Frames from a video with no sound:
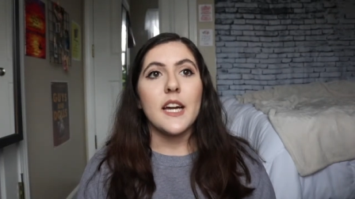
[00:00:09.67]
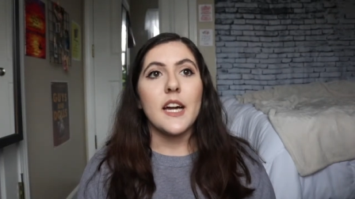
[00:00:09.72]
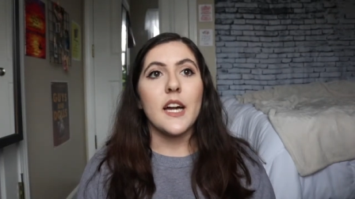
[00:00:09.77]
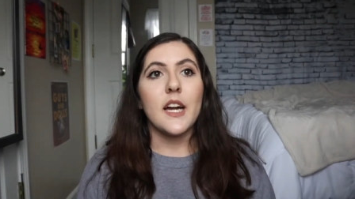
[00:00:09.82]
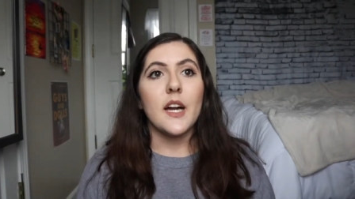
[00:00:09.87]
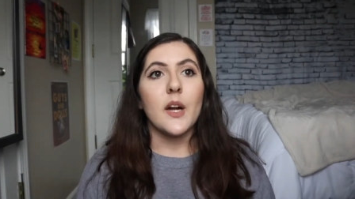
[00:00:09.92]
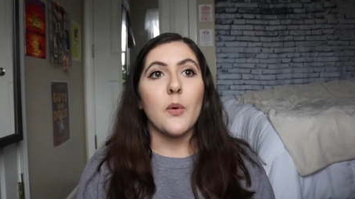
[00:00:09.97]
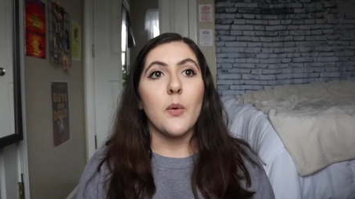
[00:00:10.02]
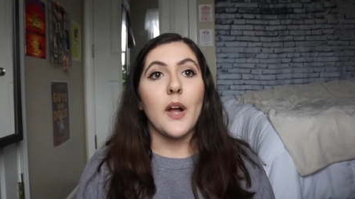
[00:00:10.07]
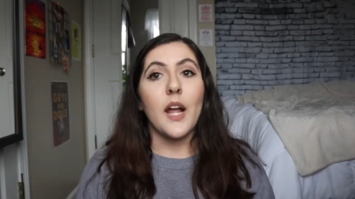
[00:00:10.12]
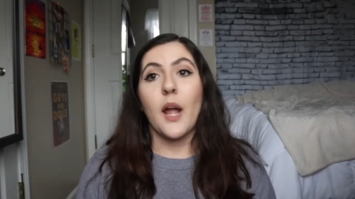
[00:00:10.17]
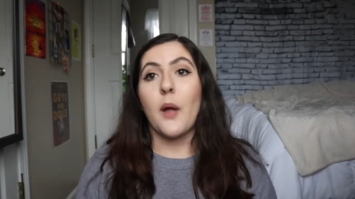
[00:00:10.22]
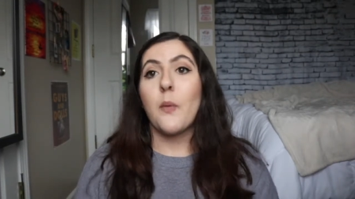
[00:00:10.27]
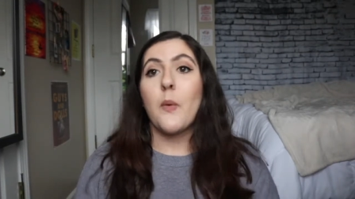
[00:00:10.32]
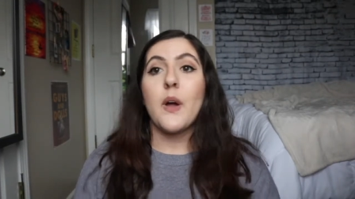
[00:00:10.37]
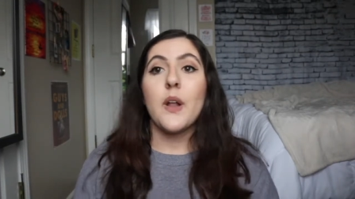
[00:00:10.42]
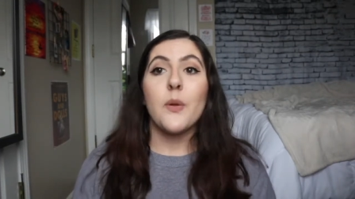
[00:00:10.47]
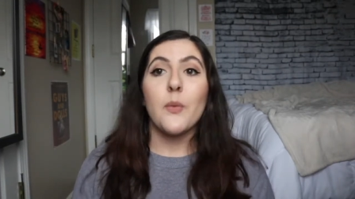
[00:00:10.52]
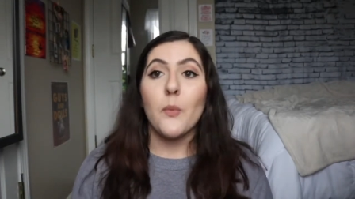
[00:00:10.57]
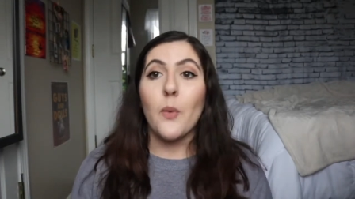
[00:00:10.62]
uh, why I
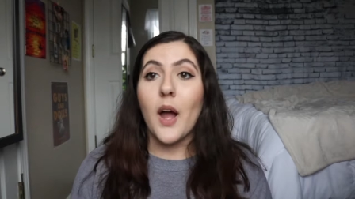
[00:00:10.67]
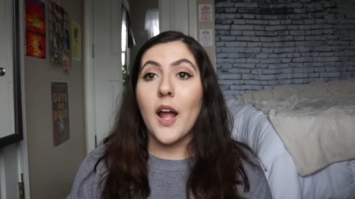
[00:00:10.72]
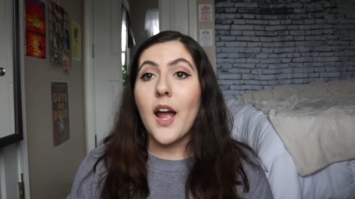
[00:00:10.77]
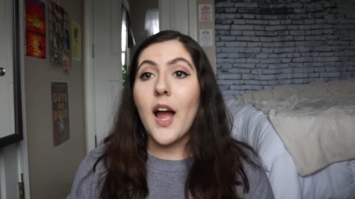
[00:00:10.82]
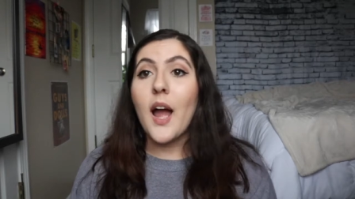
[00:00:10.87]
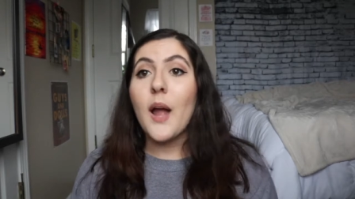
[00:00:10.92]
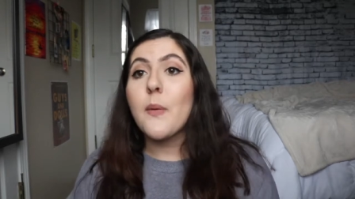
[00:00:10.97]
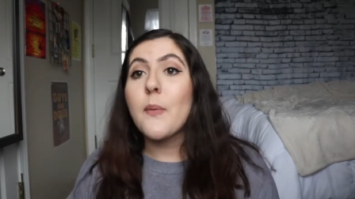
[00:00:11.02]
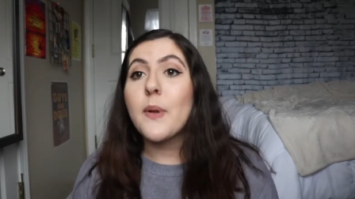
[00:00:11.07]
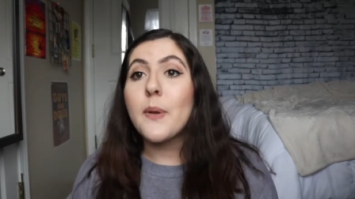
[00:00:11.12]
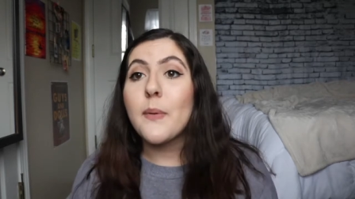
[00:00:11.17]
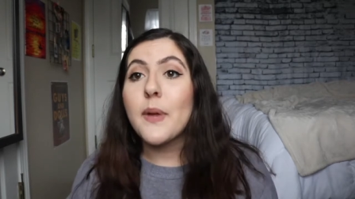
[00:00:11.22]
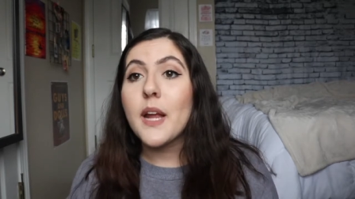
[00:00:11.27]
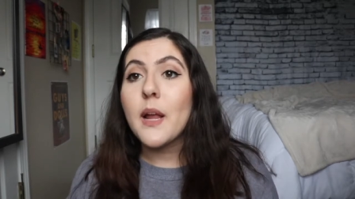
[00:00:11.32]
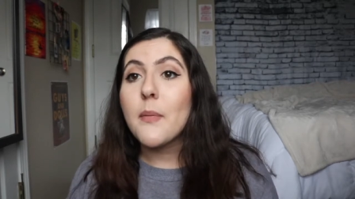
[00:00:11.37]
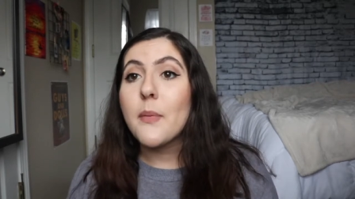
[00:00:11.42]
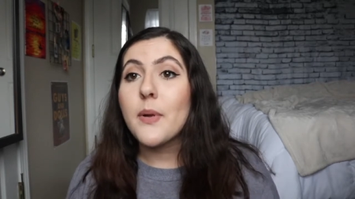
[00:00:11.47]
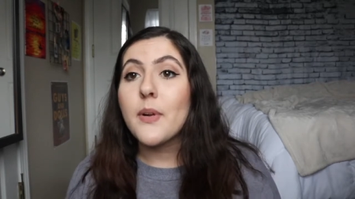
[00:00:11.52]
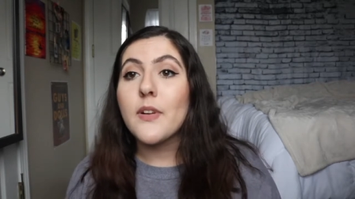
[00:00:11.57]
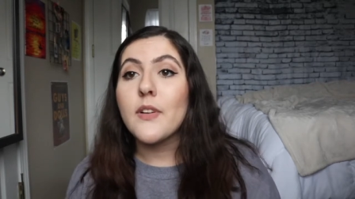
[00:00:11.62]
want why I want to
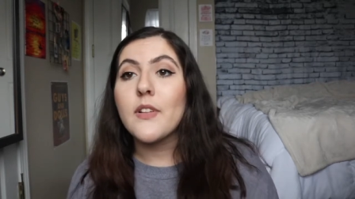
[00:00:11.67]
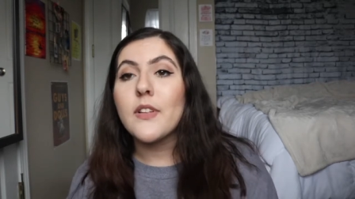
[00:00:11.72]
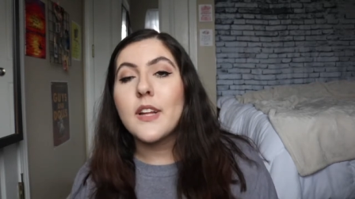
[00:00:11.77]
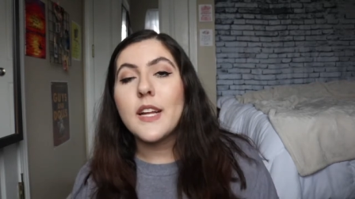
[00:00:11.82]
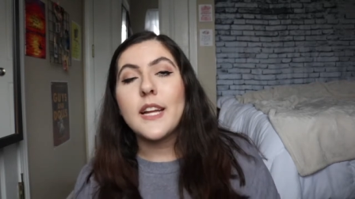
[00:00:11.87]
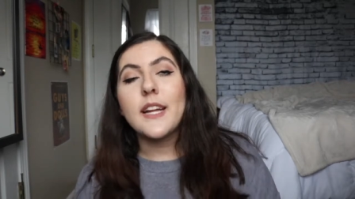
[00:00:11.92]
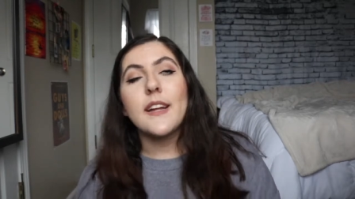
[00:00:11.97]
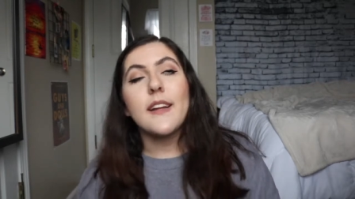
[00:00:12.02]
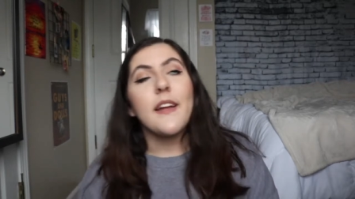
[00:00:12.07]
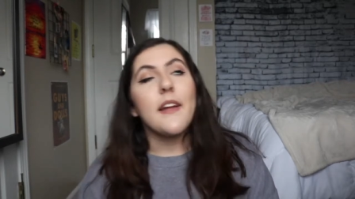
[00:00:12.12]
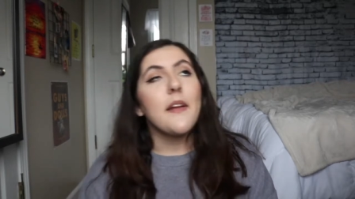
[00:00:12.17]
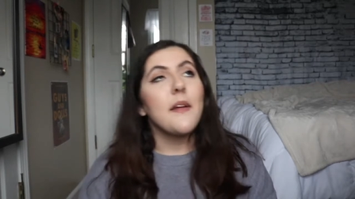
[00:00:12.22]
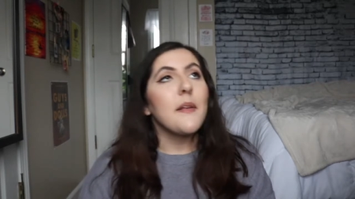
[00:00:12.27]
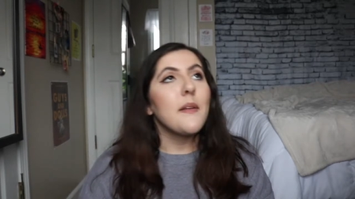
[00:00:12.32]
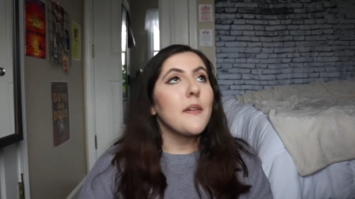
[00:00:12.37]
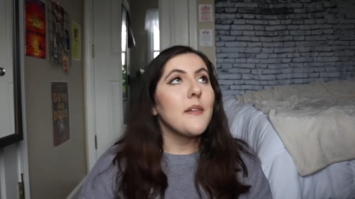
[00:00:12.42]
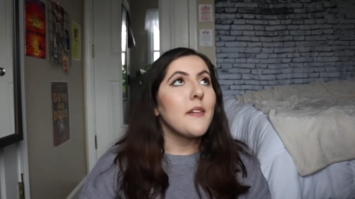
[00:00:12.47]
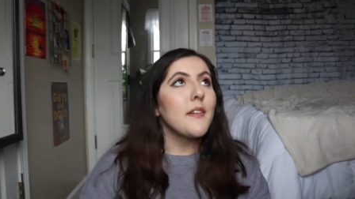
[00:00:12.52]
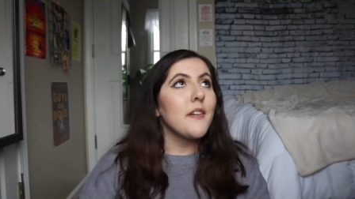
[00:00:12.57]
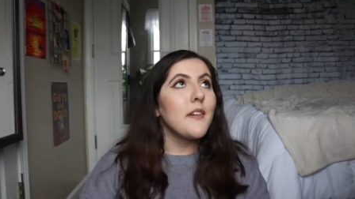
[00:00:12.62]
wake up early
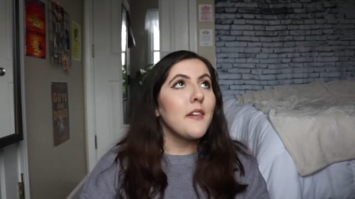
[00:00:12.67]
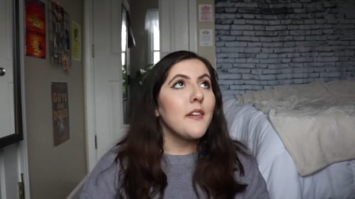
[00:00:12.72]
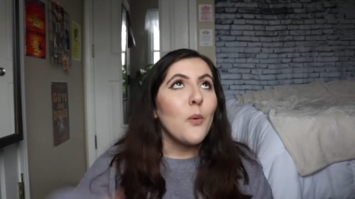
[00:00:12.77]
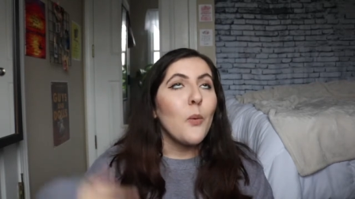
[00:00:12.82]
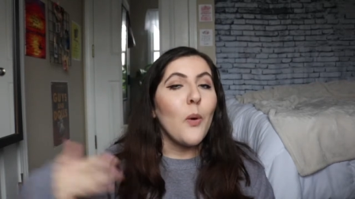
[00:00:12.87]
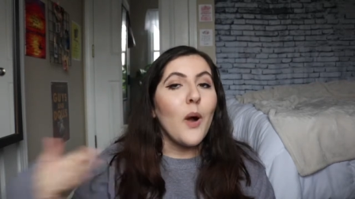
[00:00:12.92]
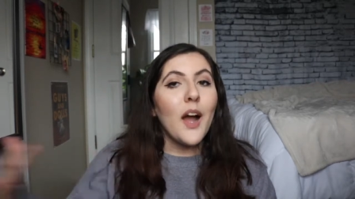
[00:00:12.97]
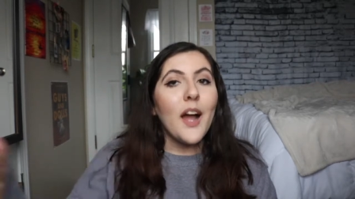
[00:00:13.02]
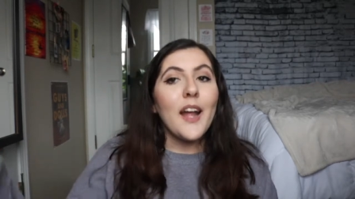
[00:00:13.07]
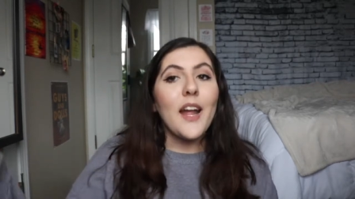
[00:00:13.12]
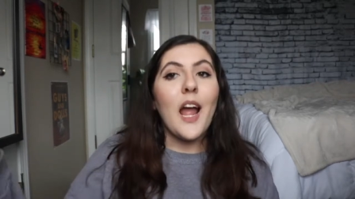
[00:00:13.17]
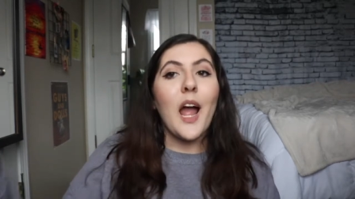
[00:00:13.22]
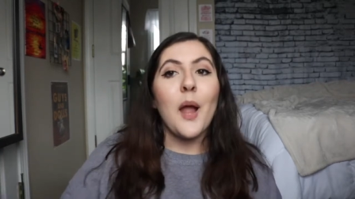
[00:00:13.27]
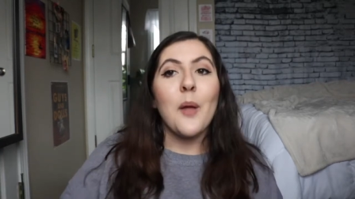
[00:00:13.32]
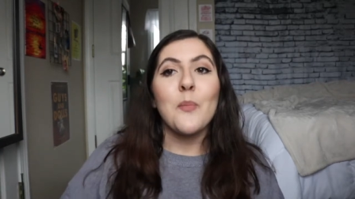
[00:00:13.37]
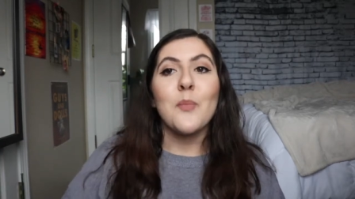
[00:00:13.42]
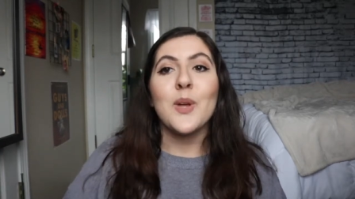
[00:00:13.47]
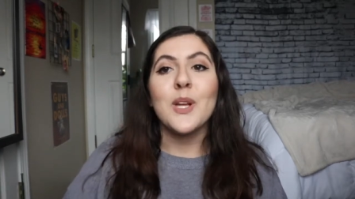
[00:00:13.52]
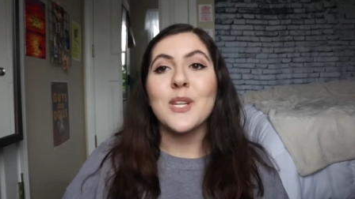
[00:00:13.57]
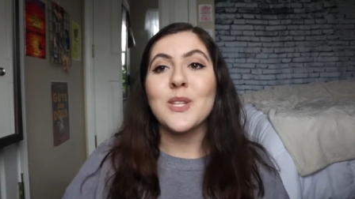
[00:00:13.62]
and why
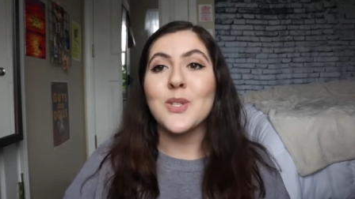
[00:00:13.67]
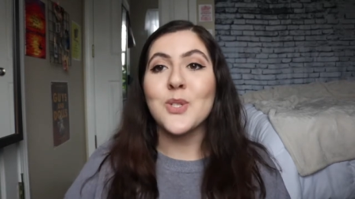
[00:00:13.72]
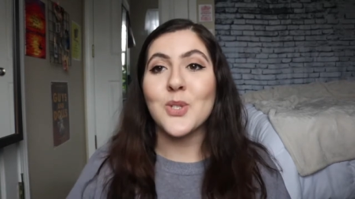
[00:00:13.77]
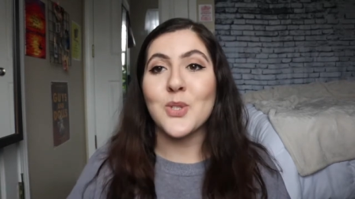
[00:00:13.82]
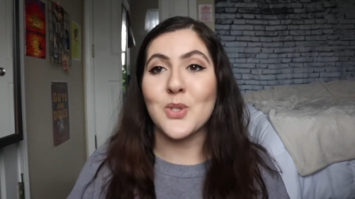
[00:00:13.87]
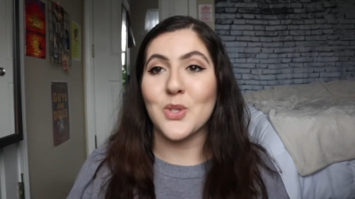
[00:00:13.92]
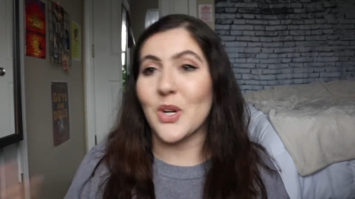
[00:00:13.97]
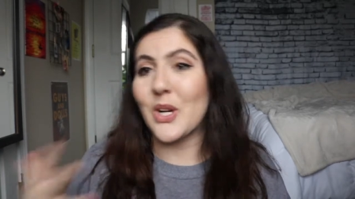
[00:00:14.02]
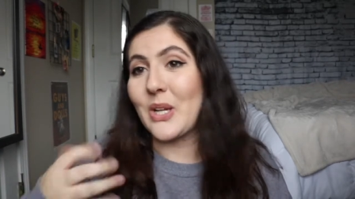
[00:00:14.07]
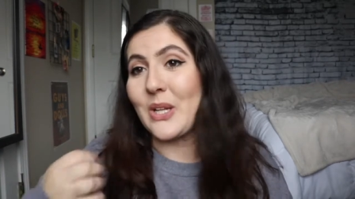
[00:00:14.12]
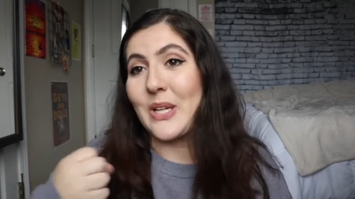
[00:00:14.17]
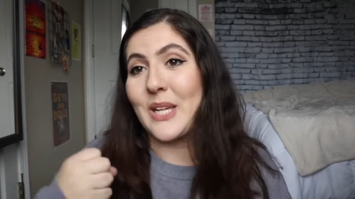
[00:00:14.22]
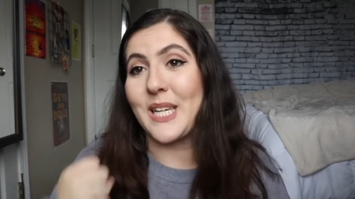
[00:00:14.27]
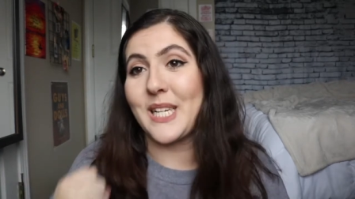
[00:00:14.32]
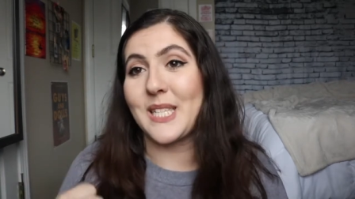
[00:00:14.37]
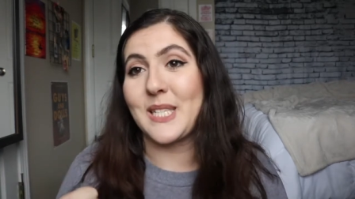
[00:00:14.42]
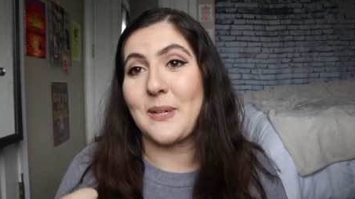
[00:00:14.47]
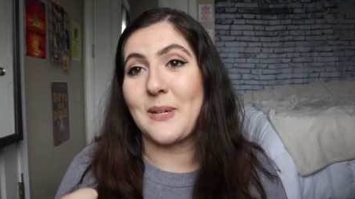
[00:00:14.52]
I'm struggling